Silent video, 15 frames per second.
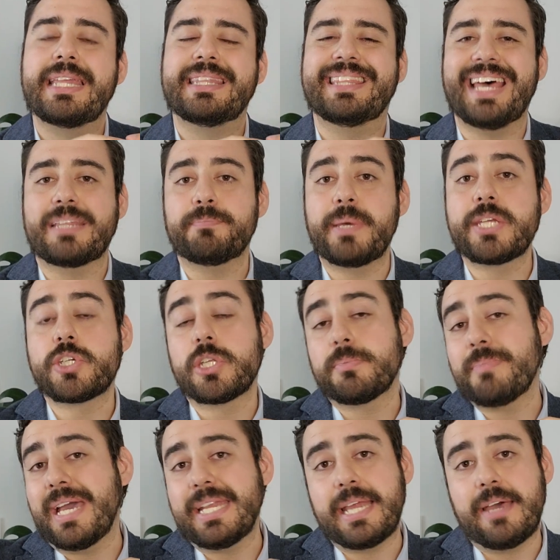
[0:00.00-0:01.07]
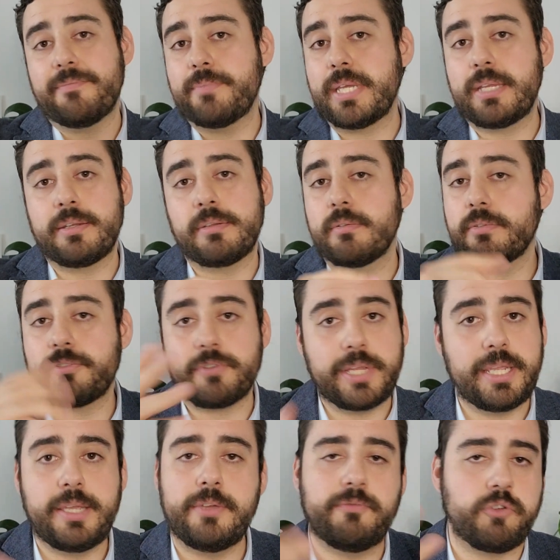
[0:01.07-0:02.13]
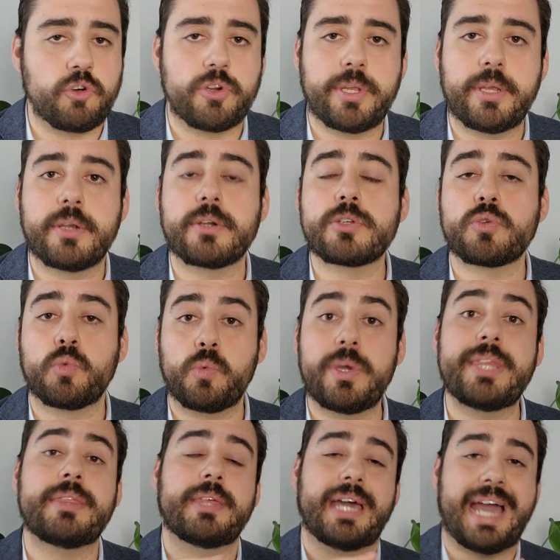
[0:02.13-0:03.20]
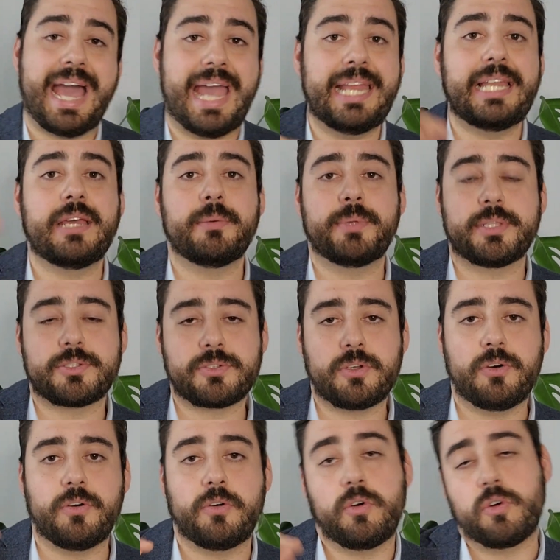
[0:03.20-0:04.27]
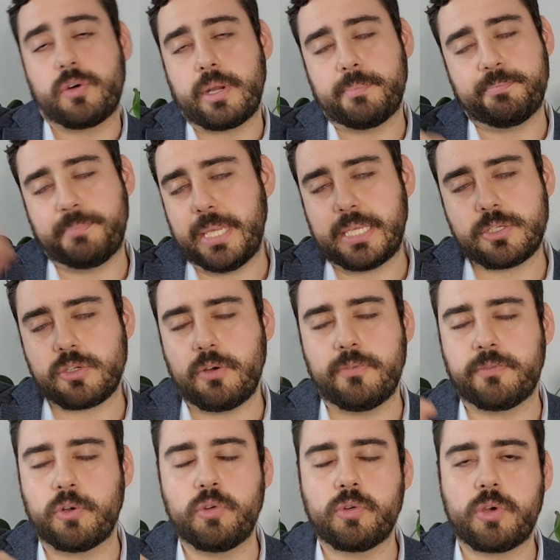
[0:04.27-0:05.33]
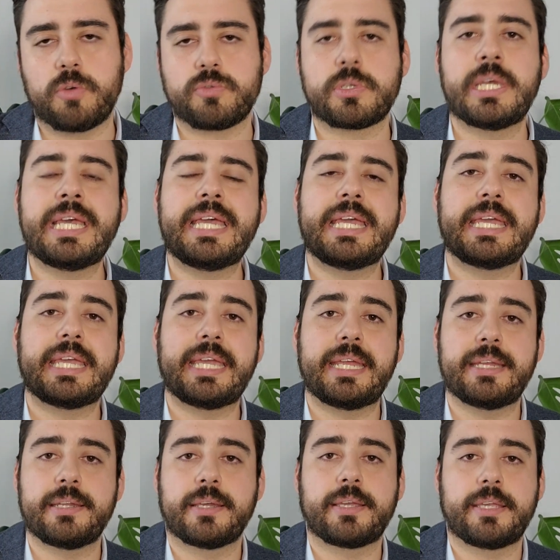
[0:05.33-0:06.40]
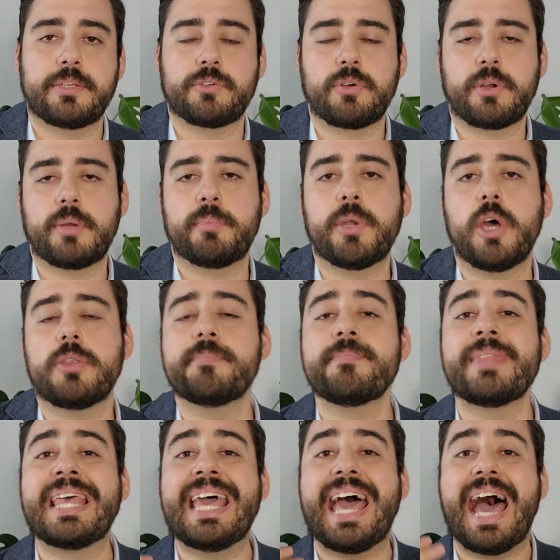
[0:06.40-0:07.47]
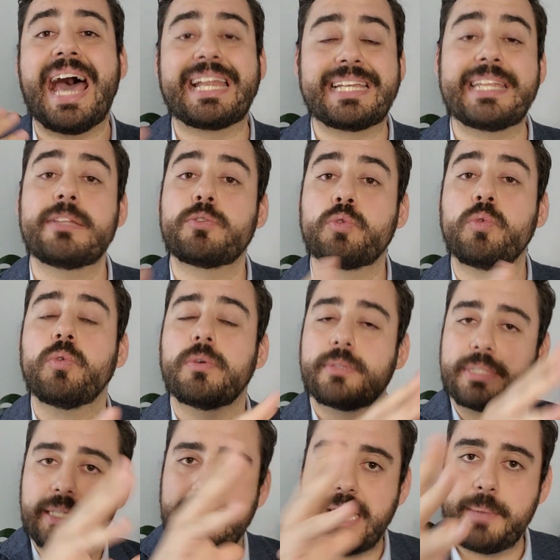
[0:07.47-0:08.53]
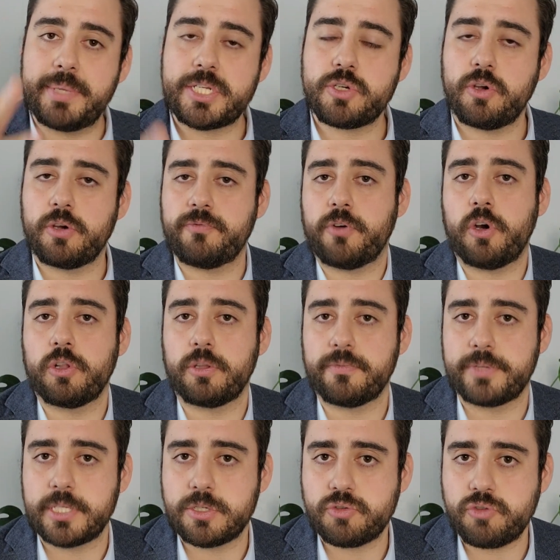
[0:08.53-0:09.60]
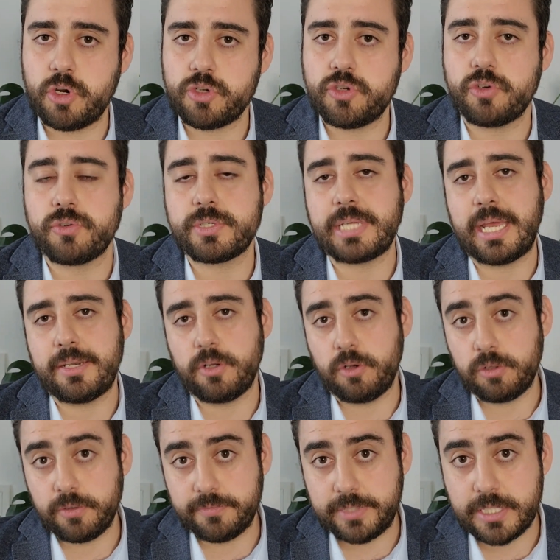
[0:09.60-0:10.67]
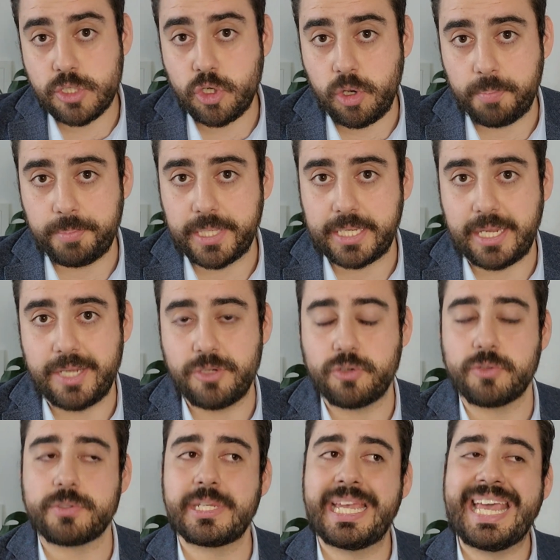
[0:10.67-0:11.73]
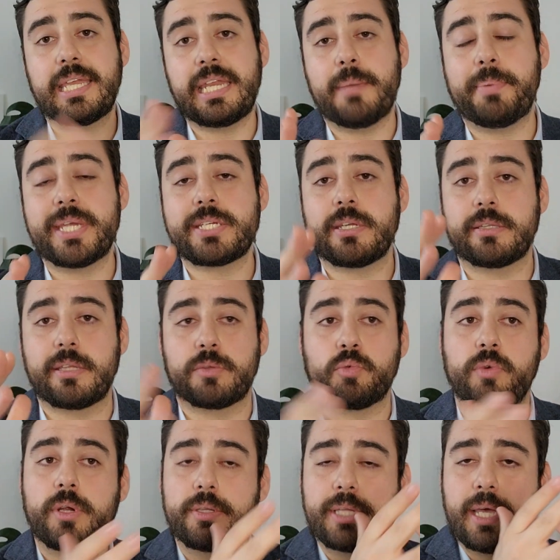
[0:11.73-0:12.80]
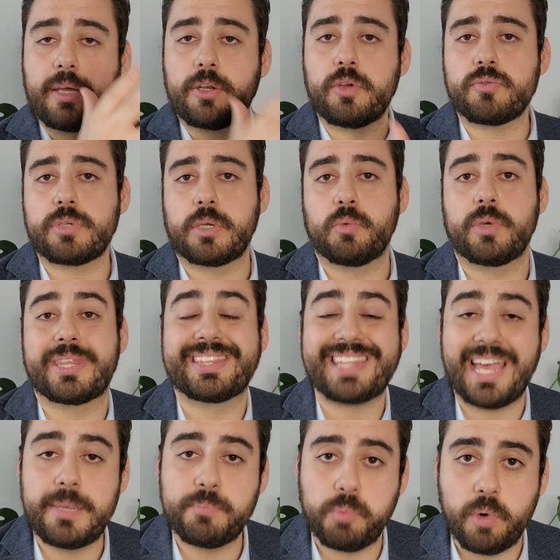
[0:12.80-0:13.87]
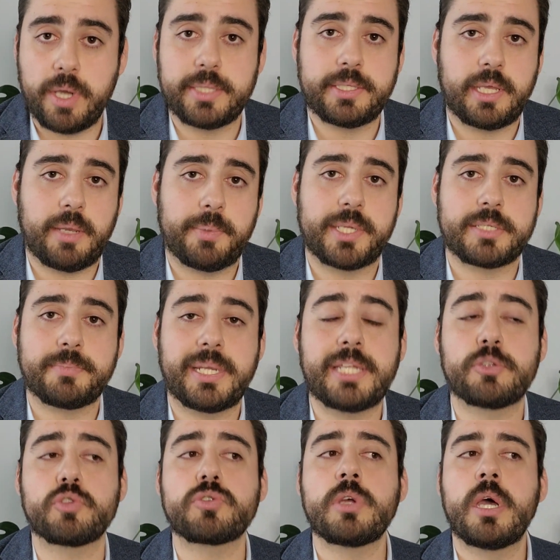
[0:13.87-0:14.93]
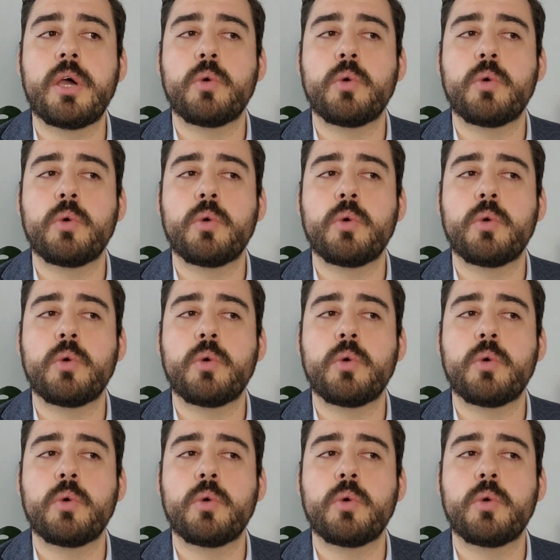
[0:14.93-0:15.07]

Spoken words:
that patient might have been 3-4 years with high levels or peaks of glucose in his or her blood, and lead to the damage of all of these structures and all of these complications. In a patient that we are diagnosing with type 1 diabetes mellitus,